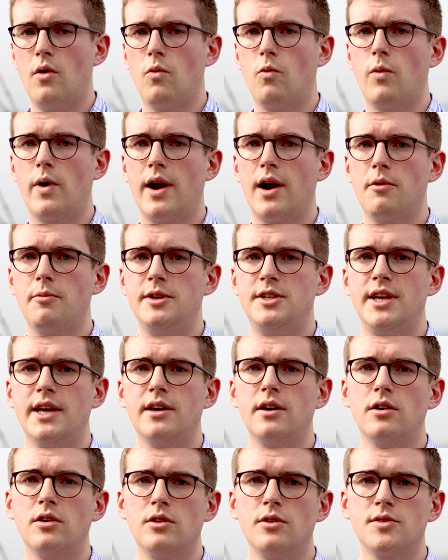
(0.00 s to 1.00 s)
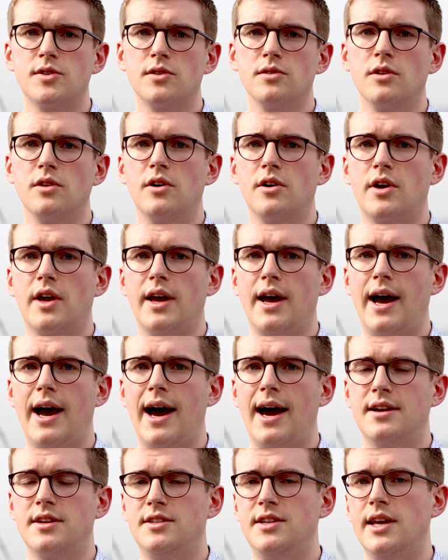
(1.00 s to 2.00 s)
where we take a closer look
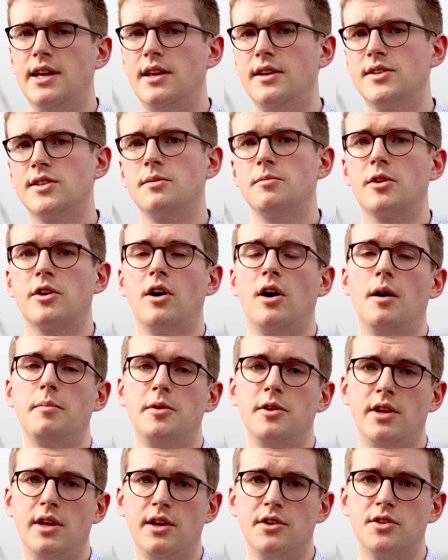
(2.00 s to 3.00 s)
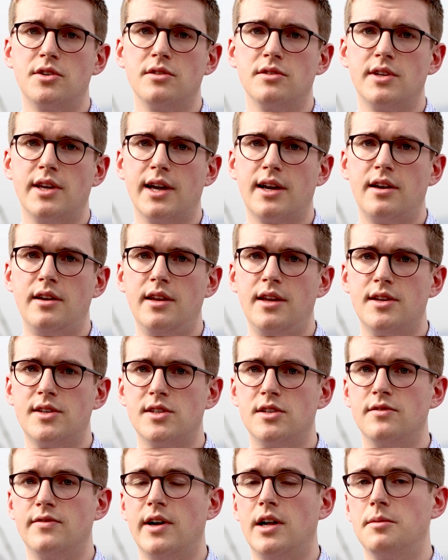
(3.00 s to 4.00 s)
at taking some of the computational
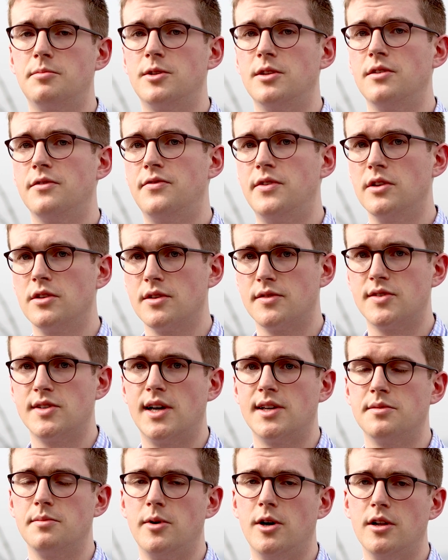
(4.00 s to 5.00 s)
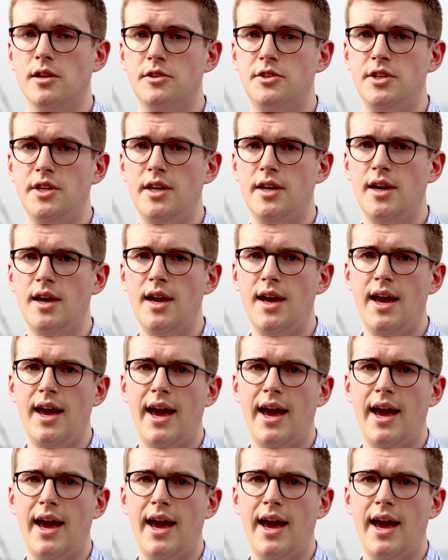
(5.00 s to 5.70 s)
techniques developed in the field of seismology